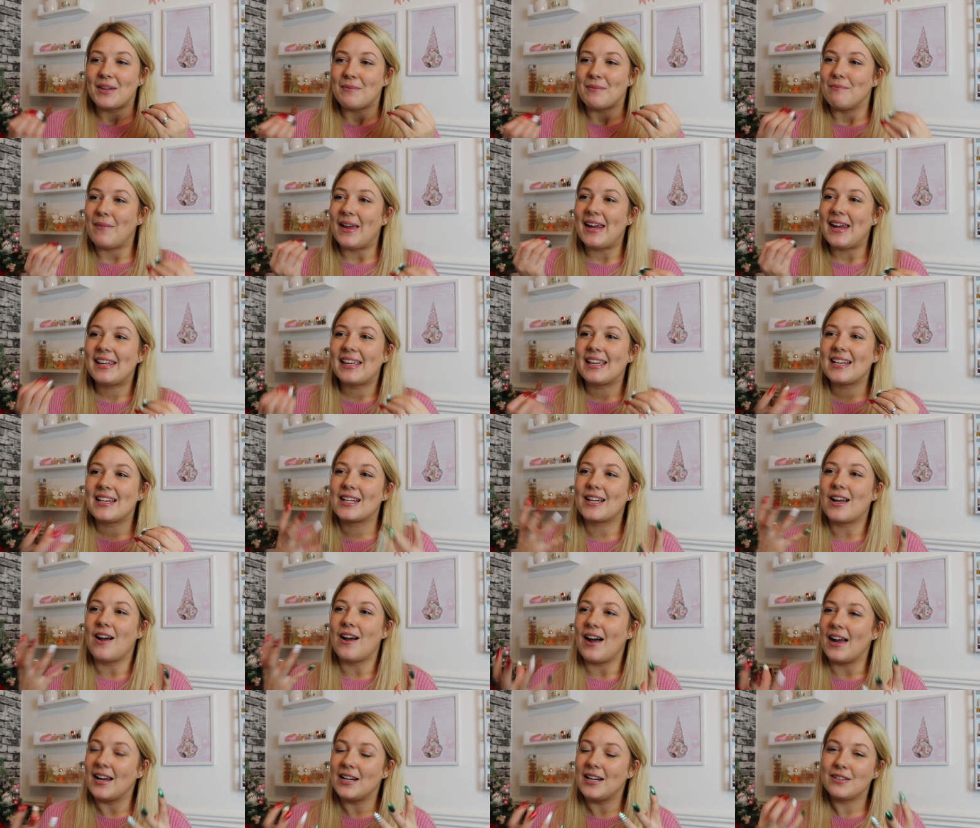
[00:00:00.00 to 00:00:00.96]
make it
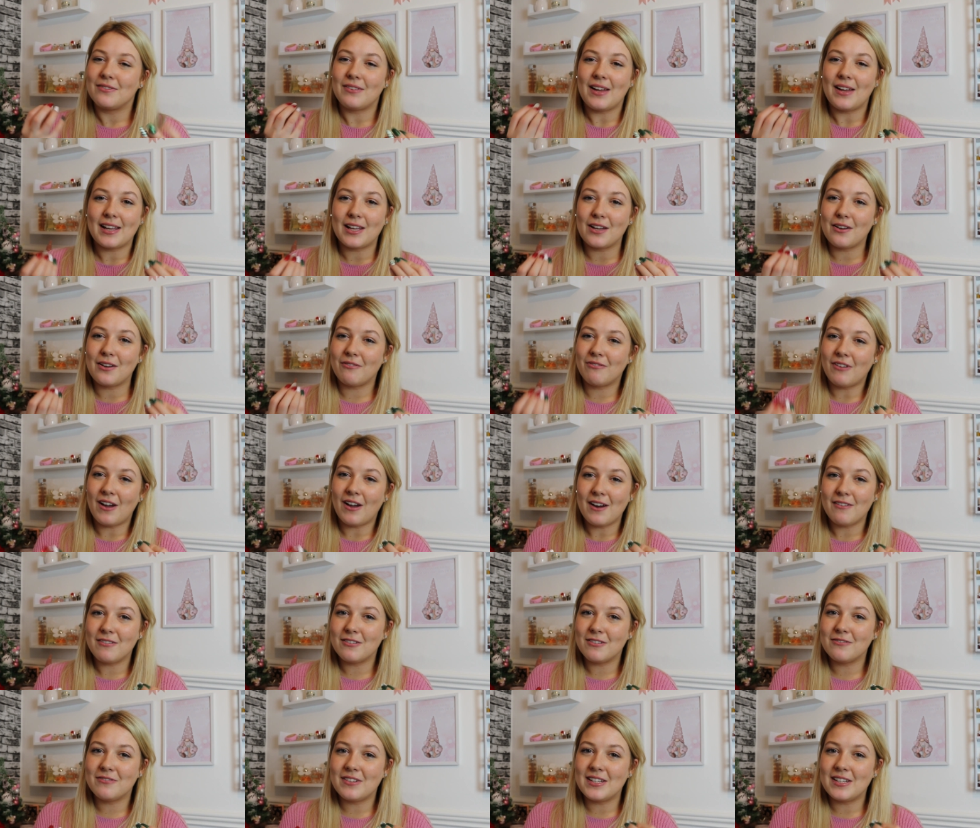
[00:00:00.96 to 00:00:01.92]
kind of like a
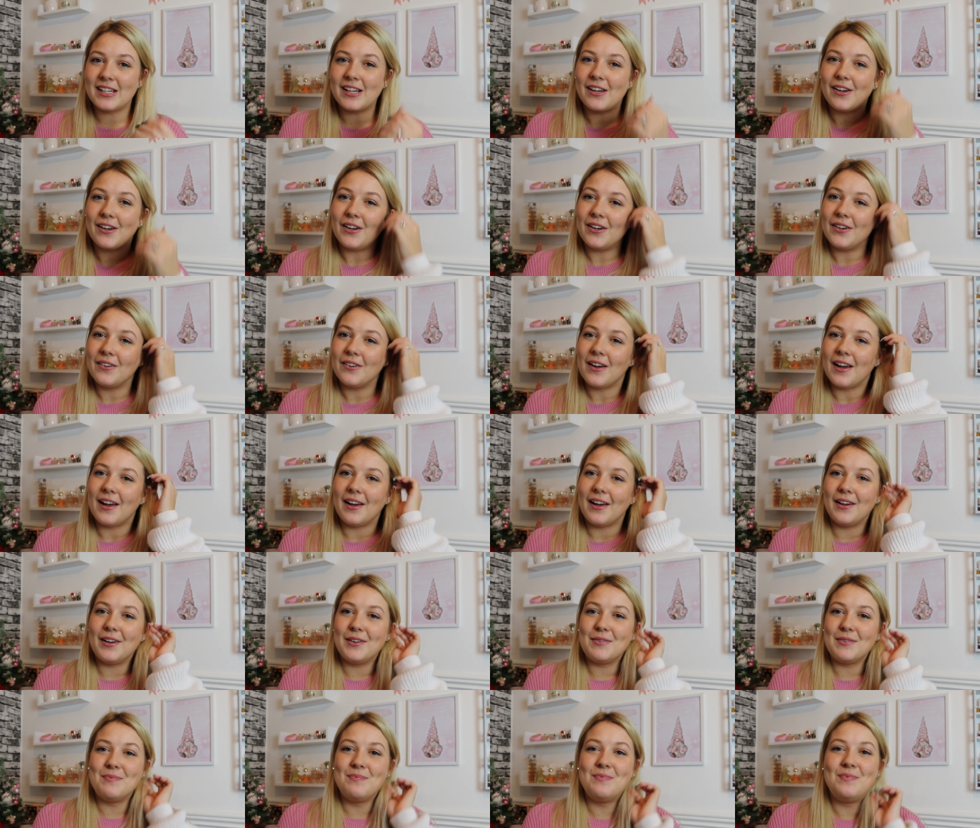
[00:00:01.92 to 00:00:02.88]
viral video,
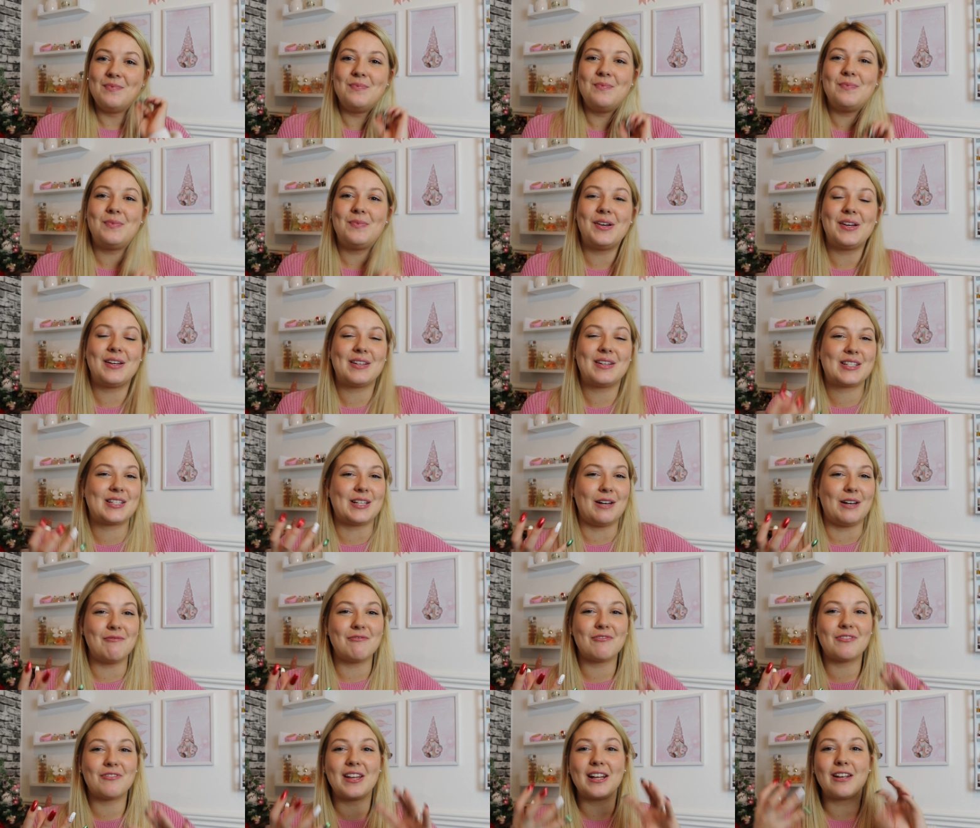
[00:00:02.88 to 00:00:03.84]
but
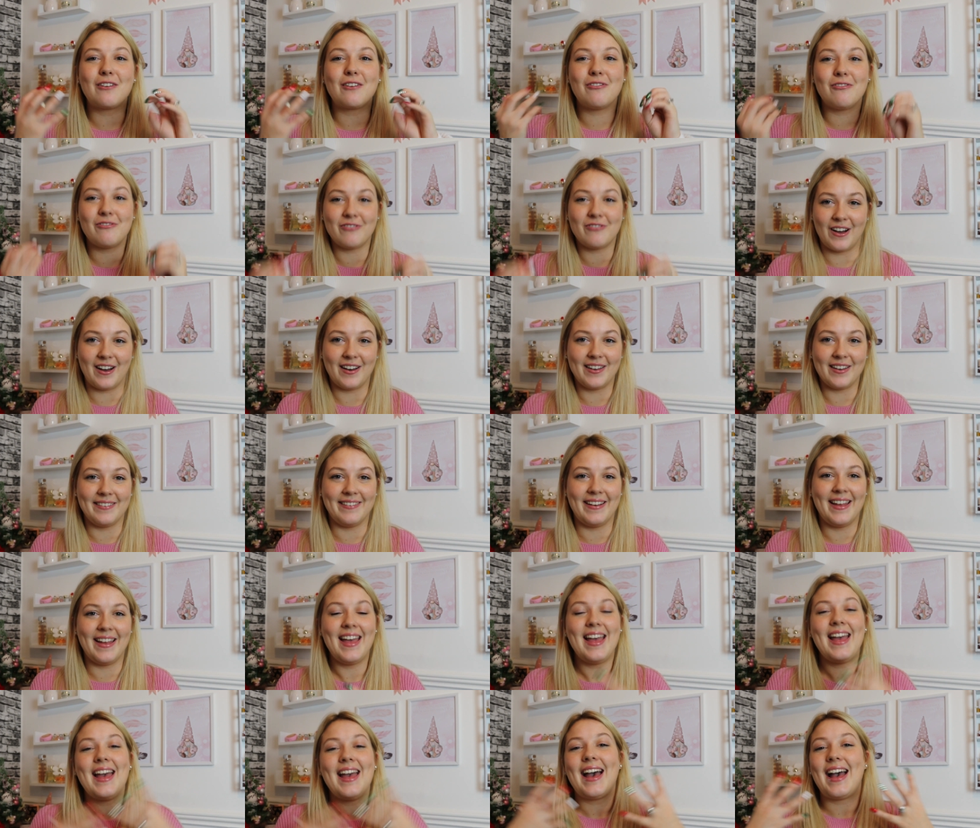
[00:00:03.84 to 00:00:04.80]
something
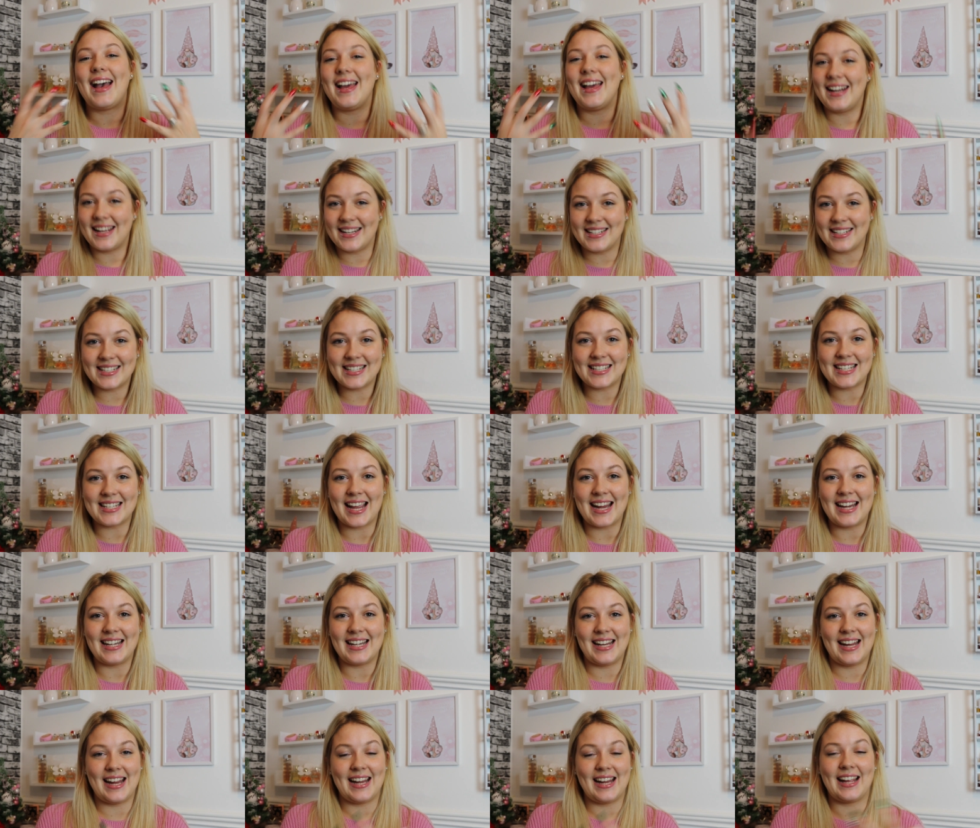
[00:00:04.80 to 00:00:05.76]
fun and
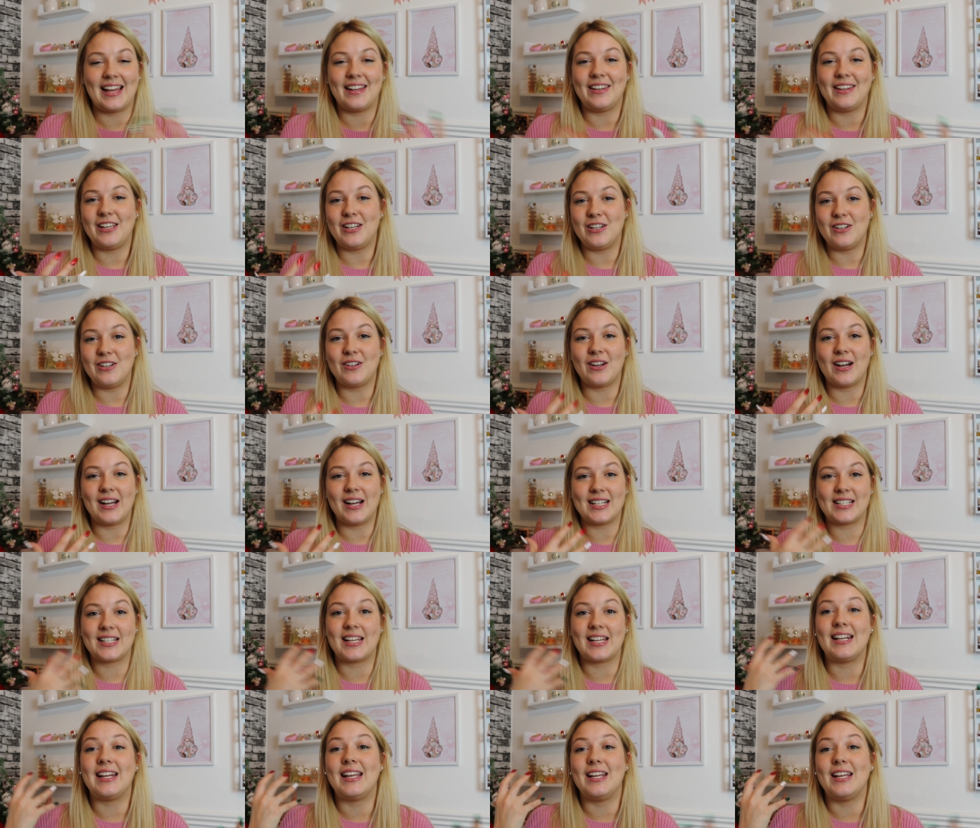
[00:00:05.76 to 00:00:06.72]
entertaining, and that you
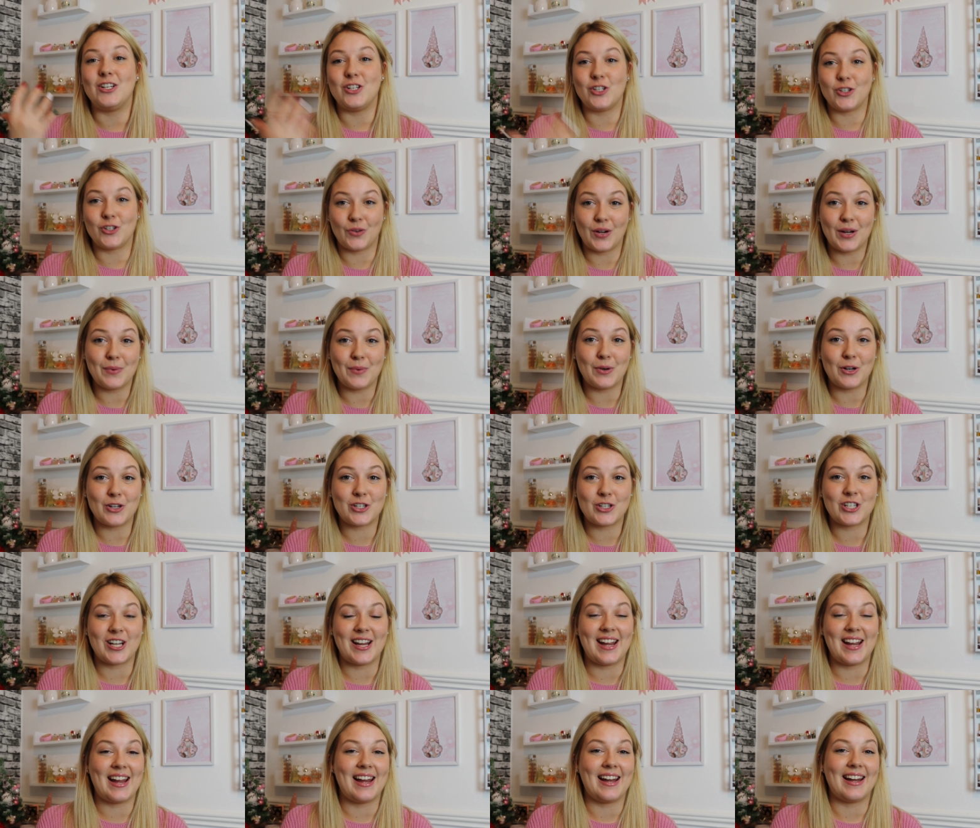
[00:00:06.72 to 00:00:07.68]
guys can enjoy
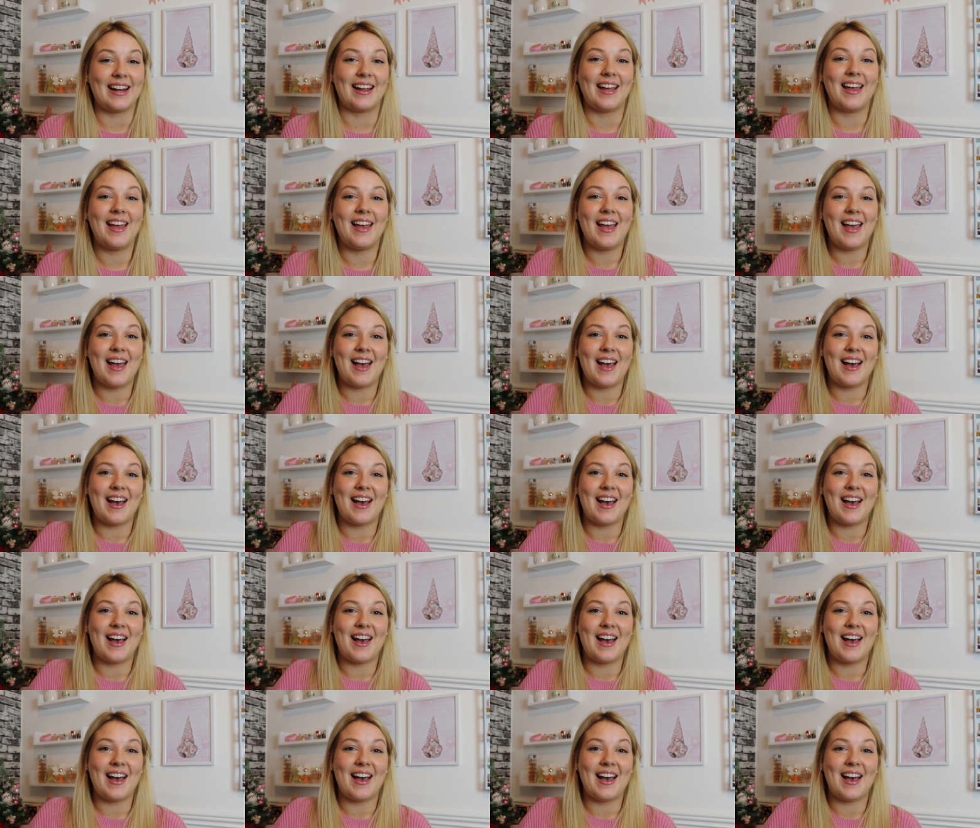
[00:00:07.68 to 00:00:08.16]
watching,